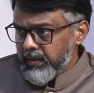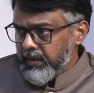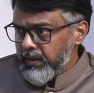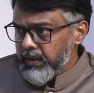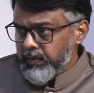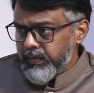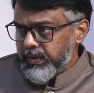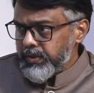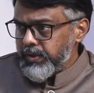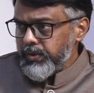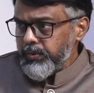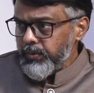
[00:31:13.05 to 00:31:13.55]

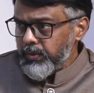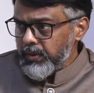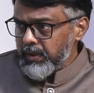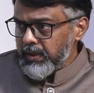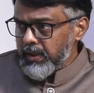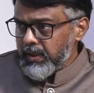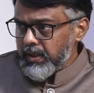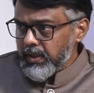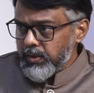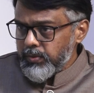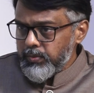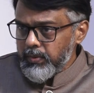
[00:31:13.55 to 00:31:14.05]
It was not
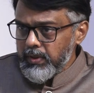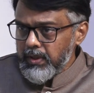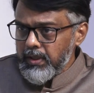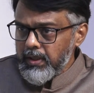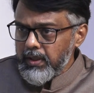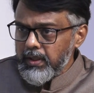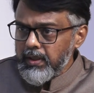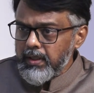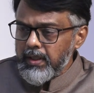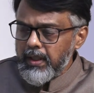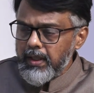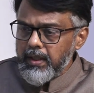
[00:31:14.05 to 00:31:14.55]
that
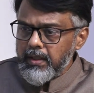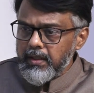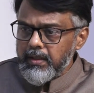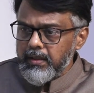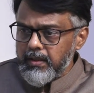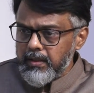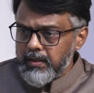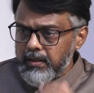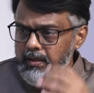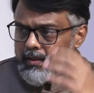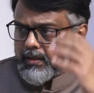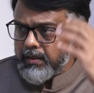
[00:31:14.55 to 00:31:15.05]
actually like
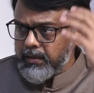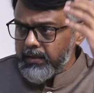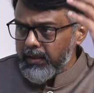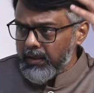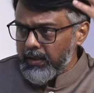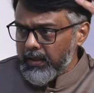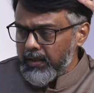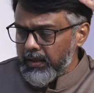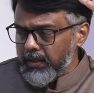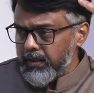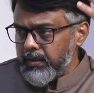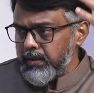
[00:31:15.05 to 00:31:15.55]

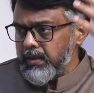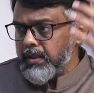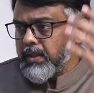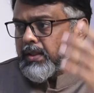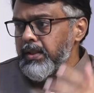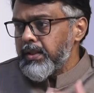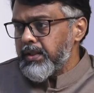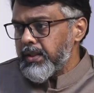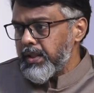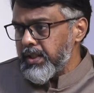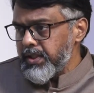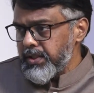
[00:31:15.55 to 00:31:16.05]
the
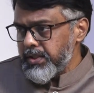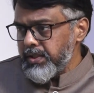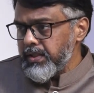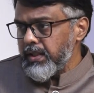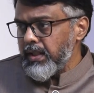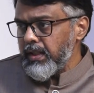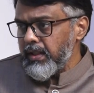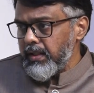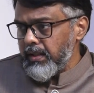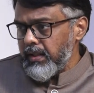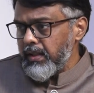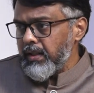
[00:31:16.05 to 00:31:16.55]

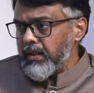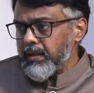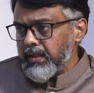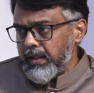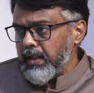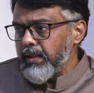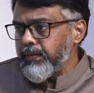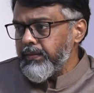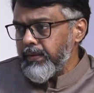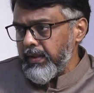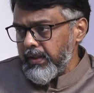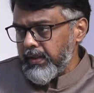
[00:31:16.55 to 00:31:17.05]
traditional
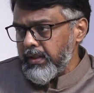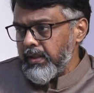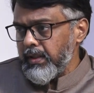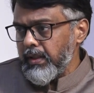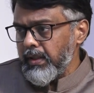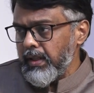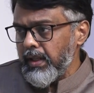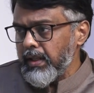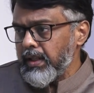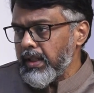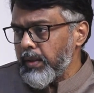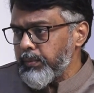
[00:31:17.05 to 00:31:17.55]
caliphate
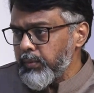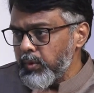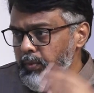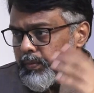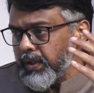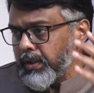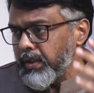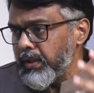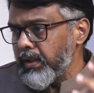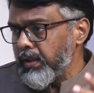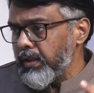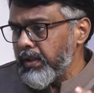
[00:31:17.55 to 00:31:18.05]
like Abu
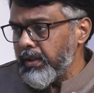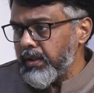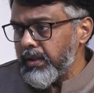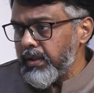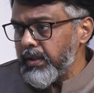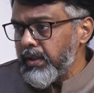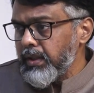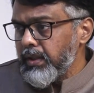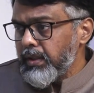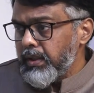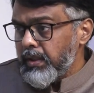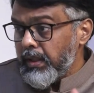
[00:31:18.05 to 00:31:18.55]
Bakr,
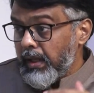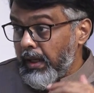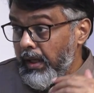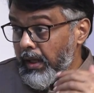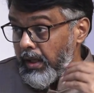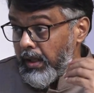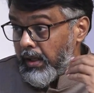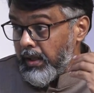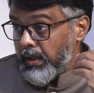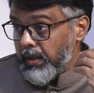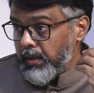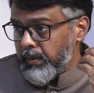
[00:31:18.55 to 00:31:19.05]

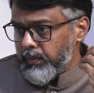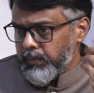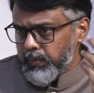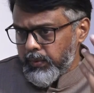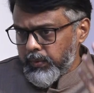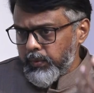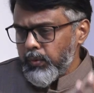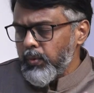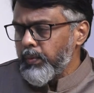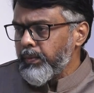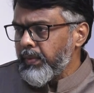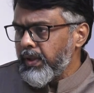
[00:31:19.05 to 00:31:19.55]

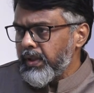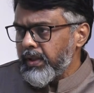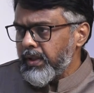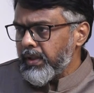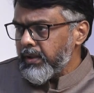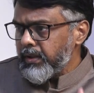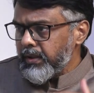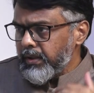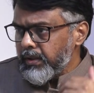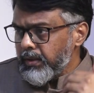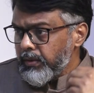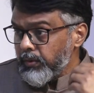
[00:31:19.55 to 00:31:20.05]

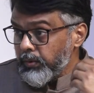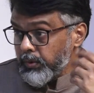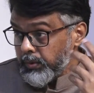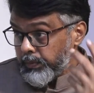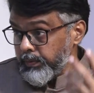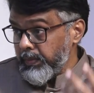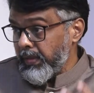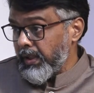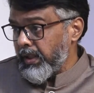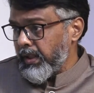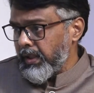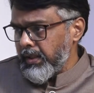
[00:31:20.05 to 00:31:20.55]
Umar,
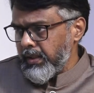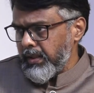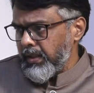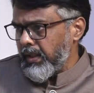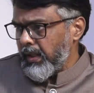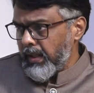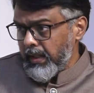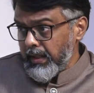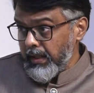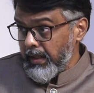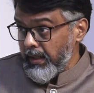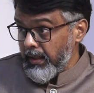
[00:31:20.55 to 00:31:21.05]
Uthman,
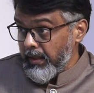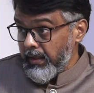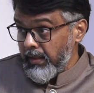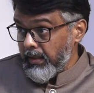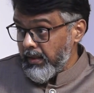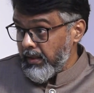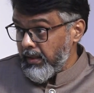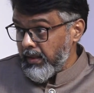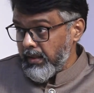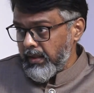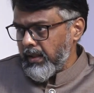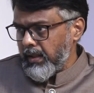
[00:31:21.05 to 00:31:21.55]
Ali.
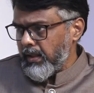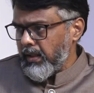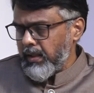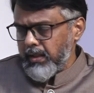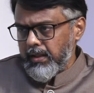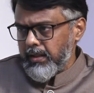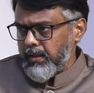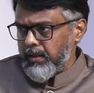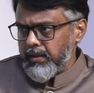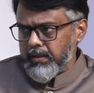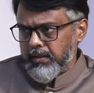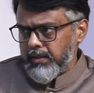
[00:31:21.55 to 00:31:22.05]

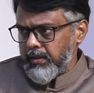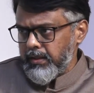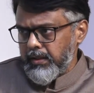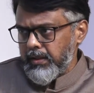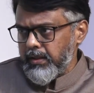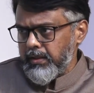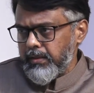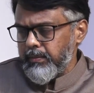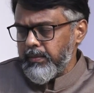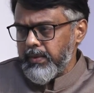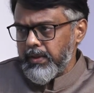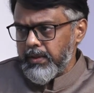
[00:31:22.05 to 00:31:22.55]

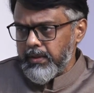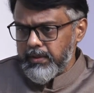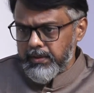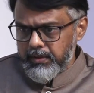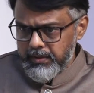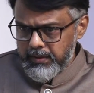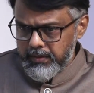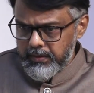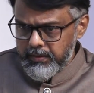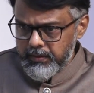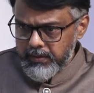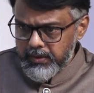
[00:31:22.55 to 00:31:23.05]

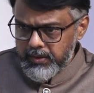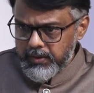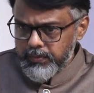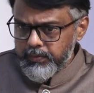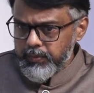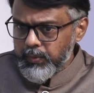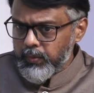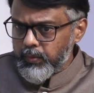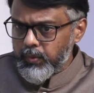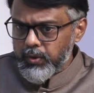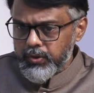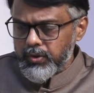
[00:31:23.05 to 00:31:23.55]
This
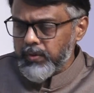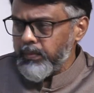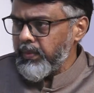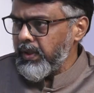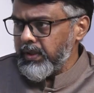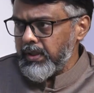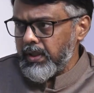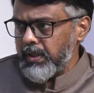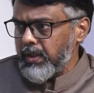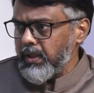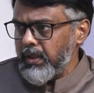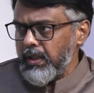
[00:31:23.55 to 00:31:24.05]
Ottoman
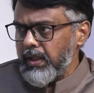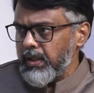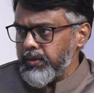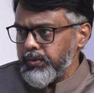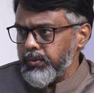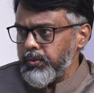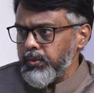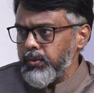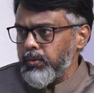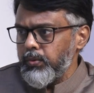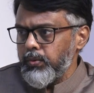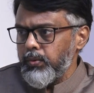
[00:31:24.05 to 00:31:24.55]
Turkey
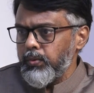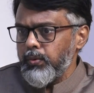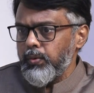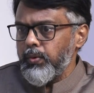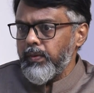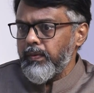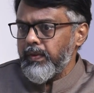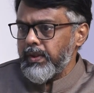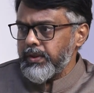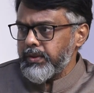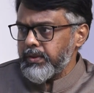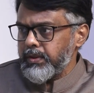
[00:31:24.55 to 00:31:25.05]
also
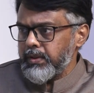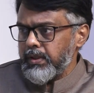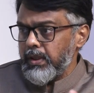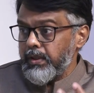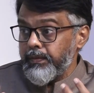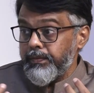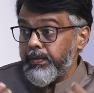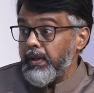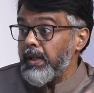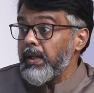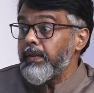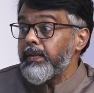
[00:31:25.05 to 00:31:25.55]
was
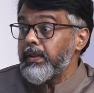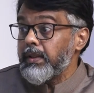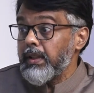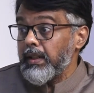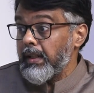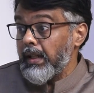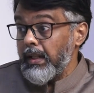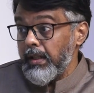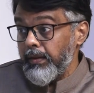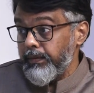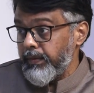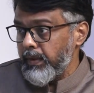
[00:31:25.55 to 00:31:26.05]
conferred with the
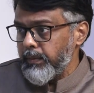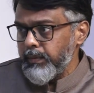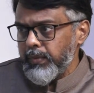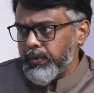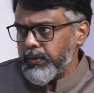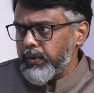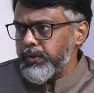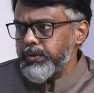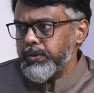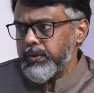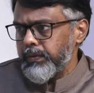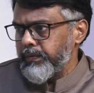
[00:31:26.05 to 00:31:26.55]
caliphate
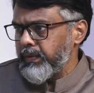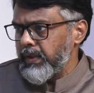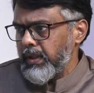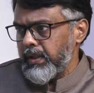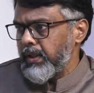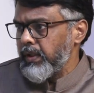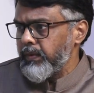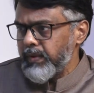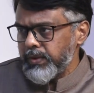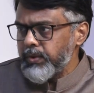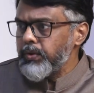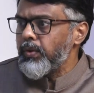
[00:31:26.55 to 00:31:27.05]
because of
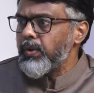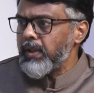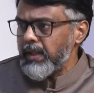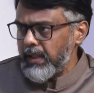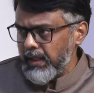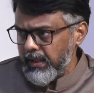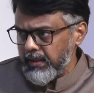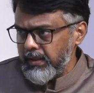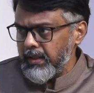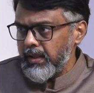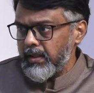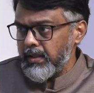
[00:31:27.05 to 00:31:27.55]
that. It was not
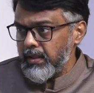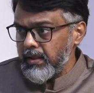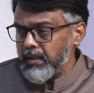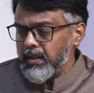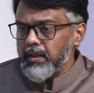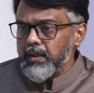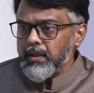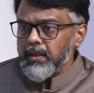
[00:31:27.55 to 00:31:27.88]
like that.